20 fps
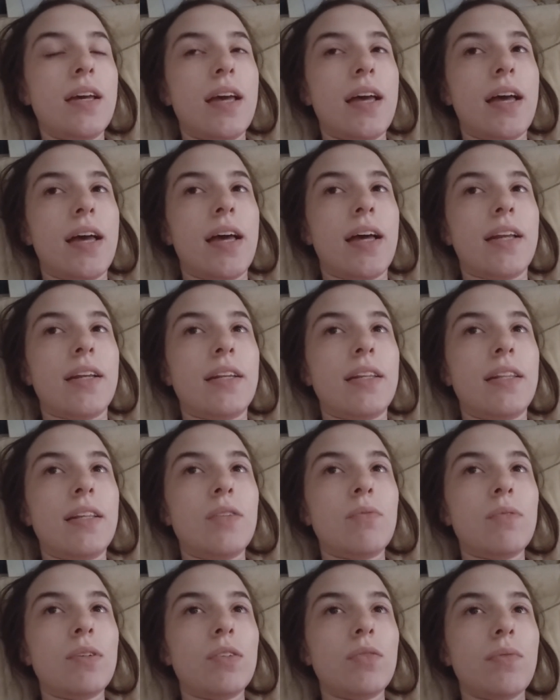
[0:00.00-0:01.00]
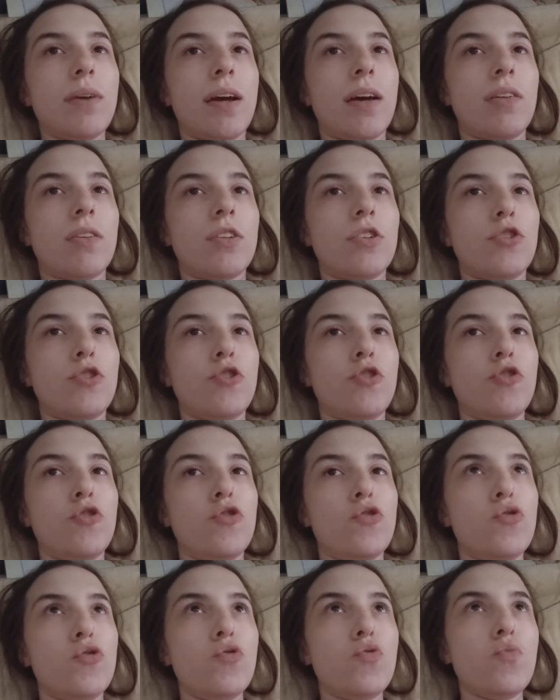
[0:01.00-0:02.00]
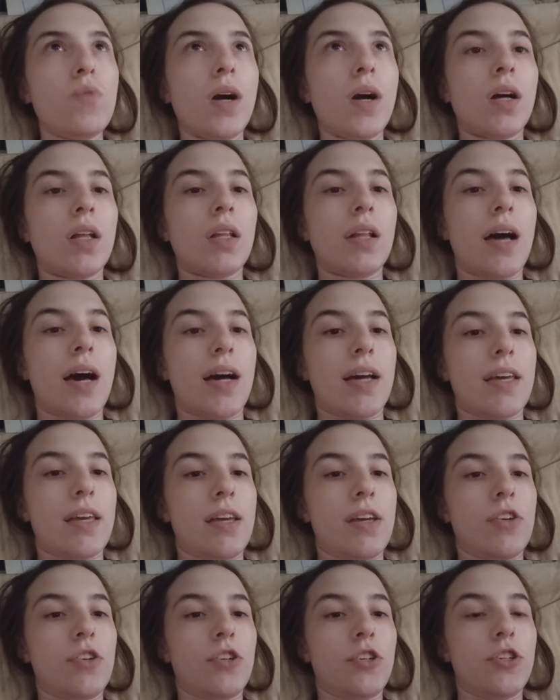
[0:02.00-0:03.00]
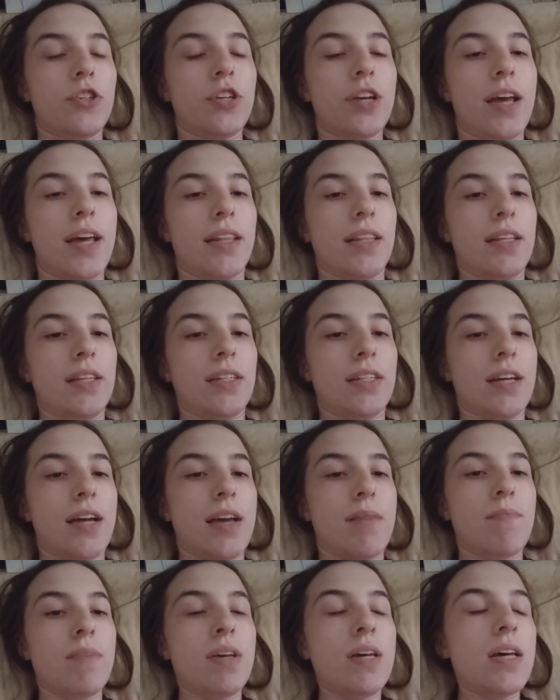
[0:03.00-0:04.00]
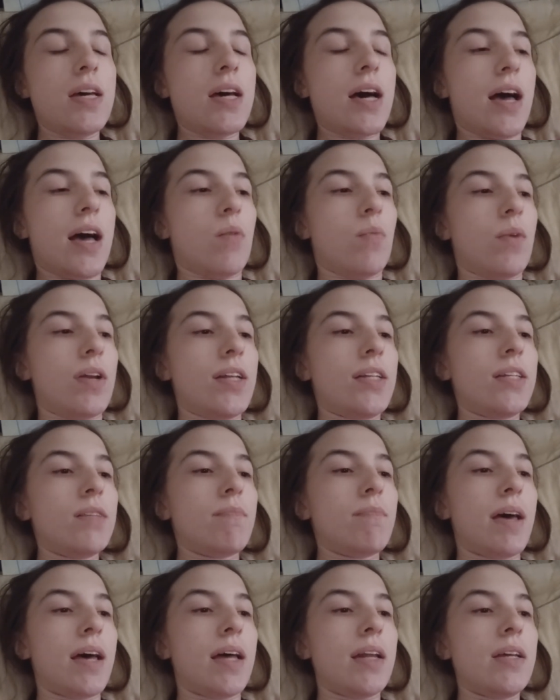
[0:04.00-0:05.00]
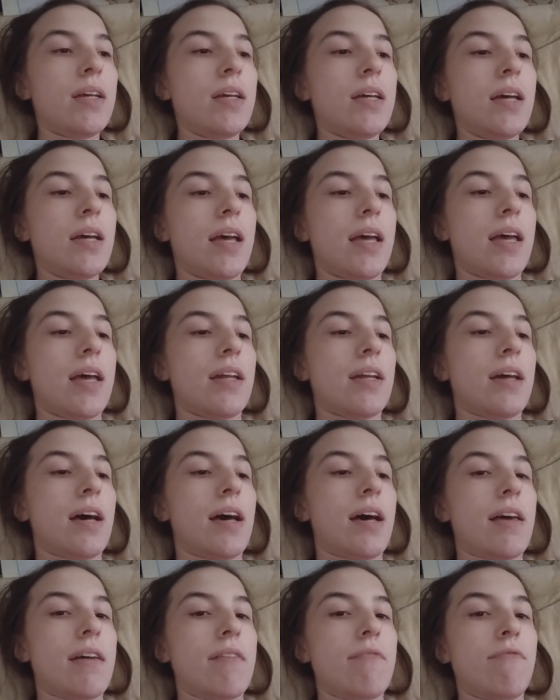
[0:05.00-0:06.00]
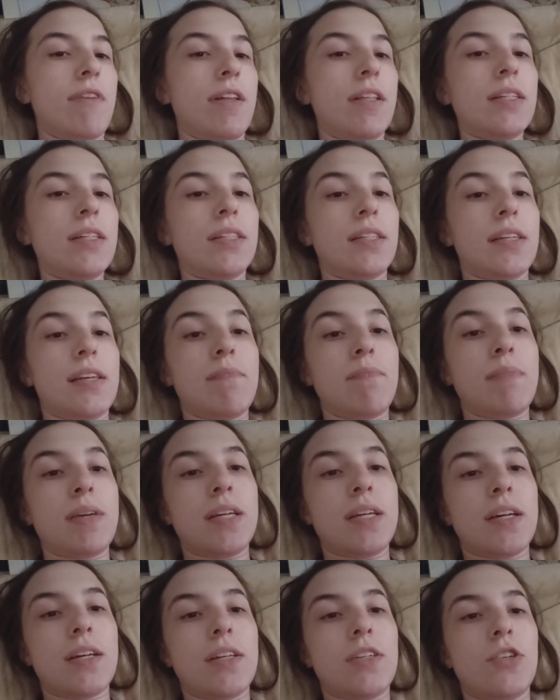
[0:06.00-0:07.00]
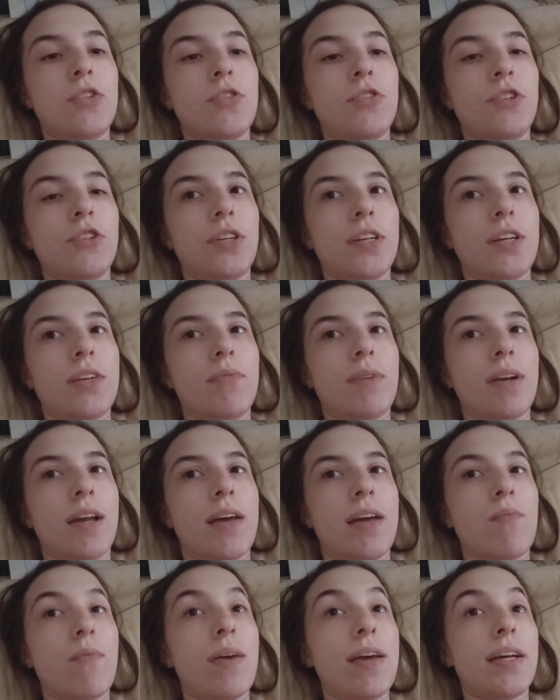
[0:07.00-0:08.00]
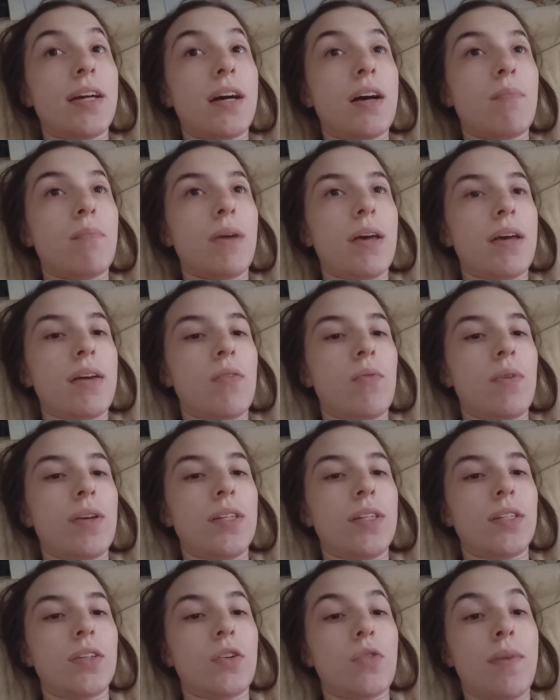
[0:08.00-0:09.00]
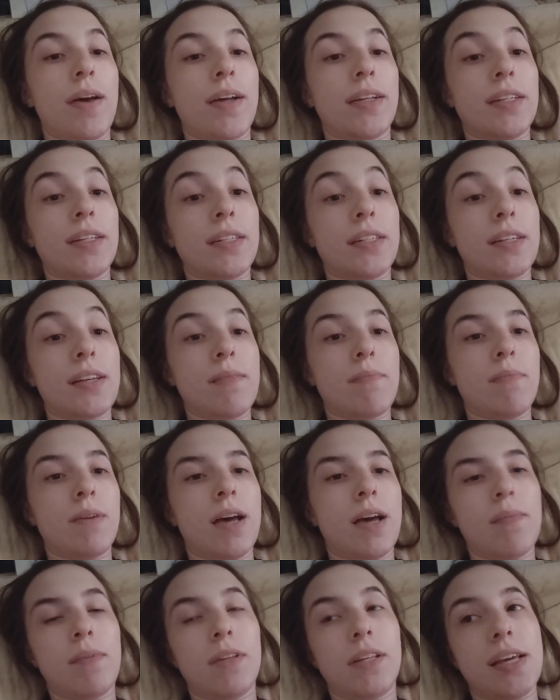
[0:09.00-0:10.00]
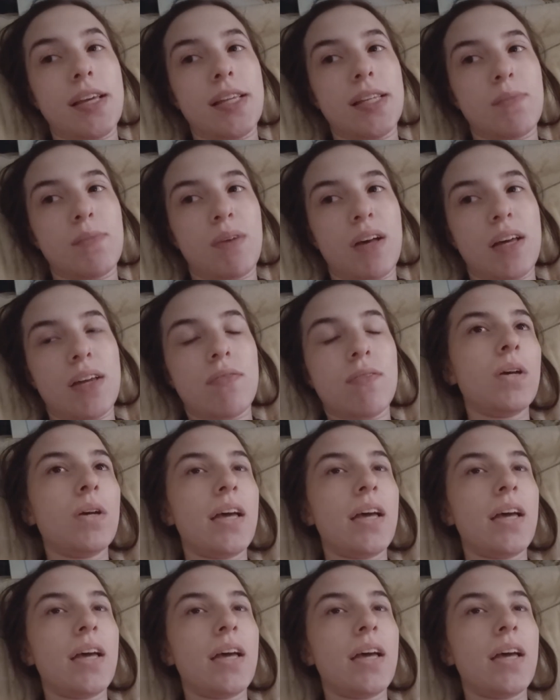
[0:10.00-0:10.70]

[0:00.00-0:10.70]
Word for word: And this was around two o'clock-ish at this time. I went into bed, and I fell asleep because usually when I wake up, I always go back to sleep. I'm a lazy butt.